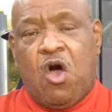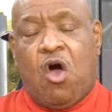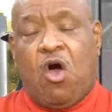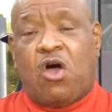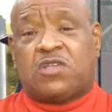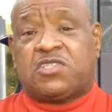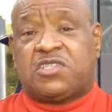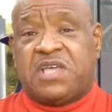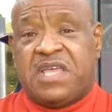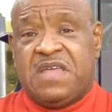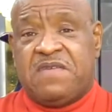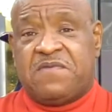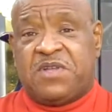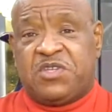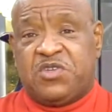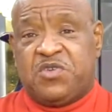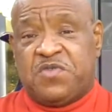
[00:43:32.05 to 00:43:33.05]
or to
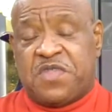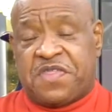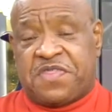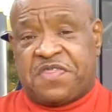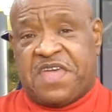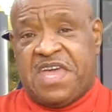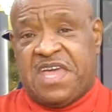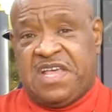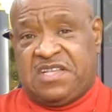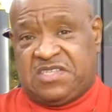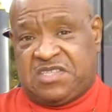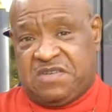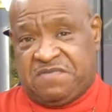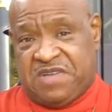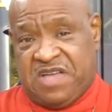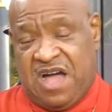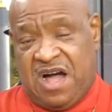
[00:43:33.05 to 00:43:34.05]
even do the things
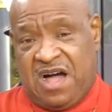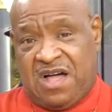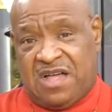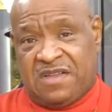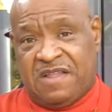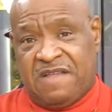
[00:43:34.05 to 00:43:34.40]
of God.